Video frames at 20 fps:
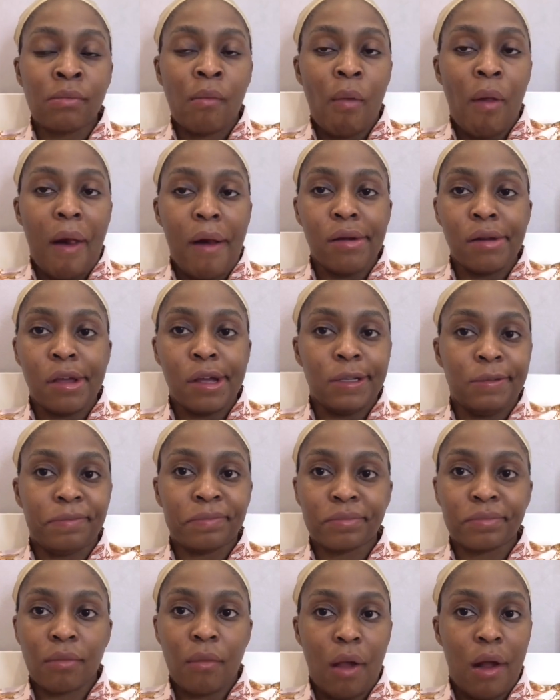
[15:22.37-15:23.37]
And yeah,
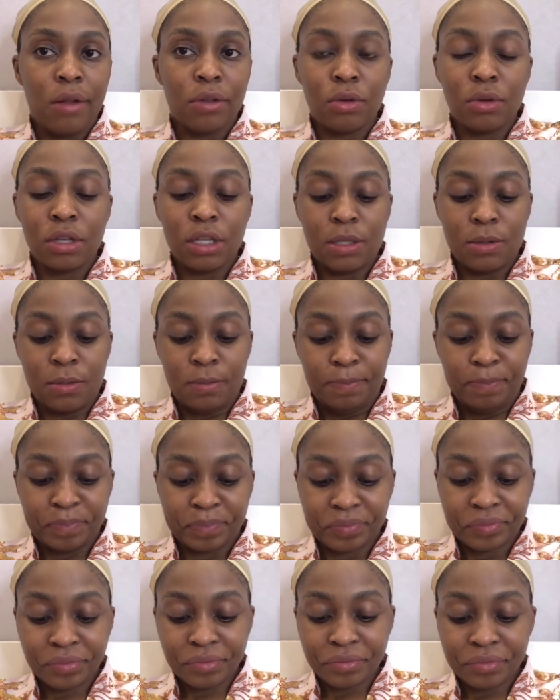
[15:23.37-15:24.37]
I'll do this
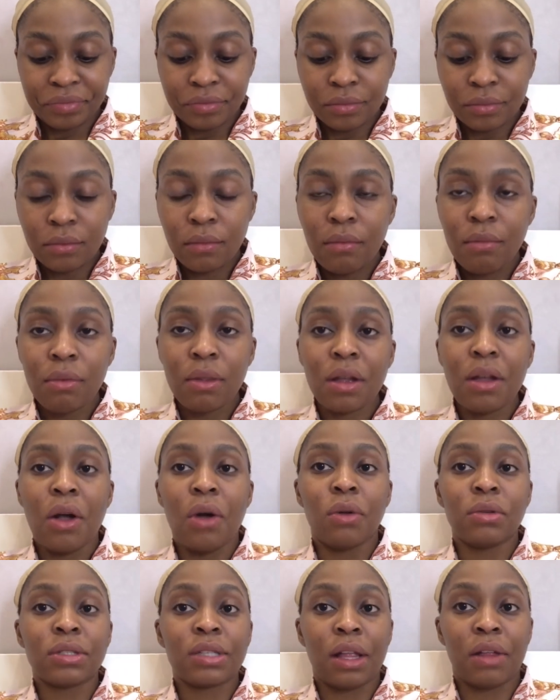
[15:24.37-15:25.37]

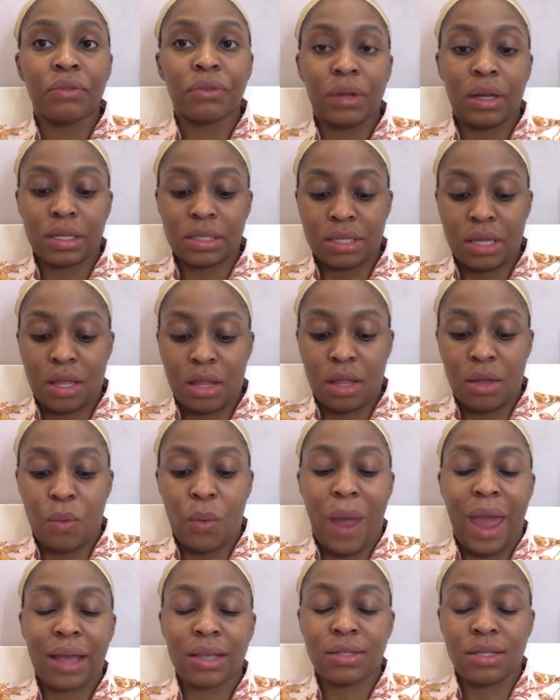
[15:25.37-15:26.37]
whole self waxing
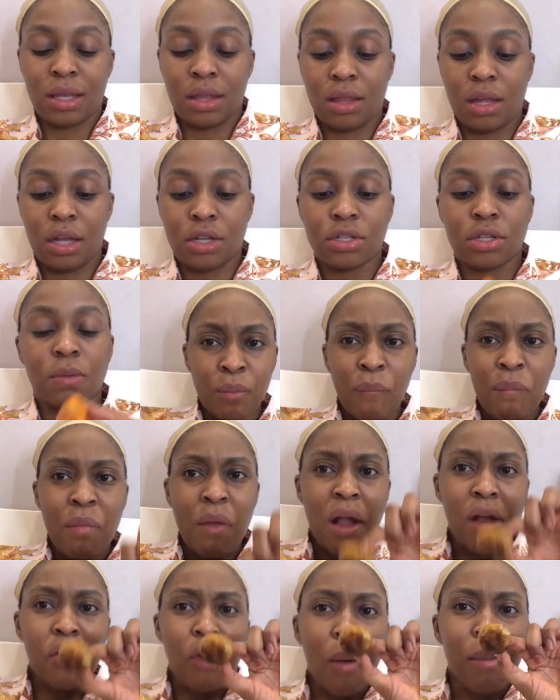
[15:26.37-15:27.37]
waxing thing tomorrow.
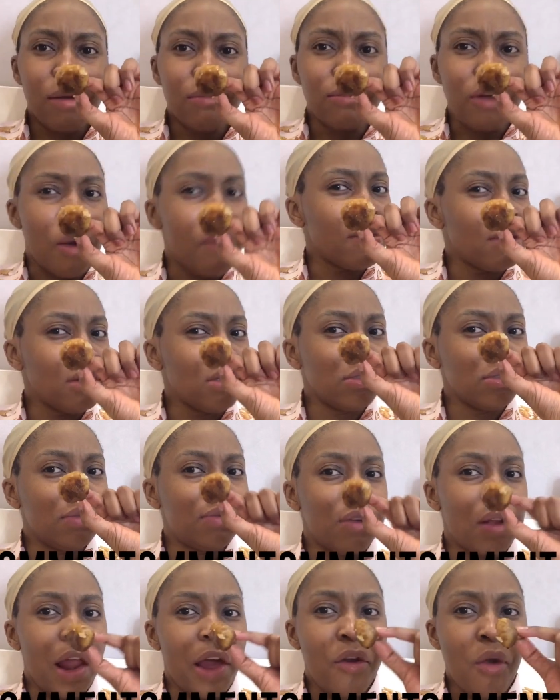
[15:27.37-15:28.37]
And comment down below if
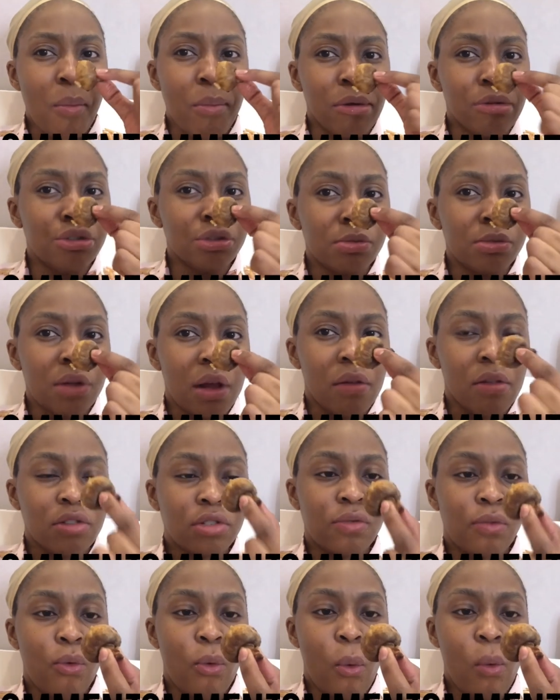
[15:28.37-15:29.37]
you like your mushrooms like this
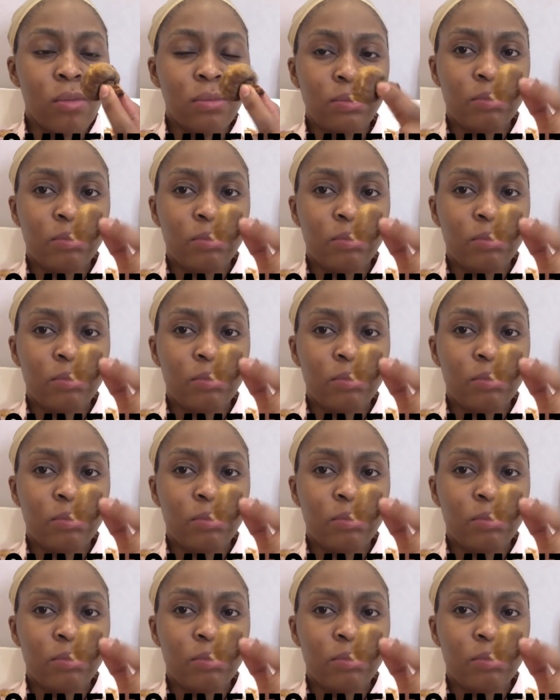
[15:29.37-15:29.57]
full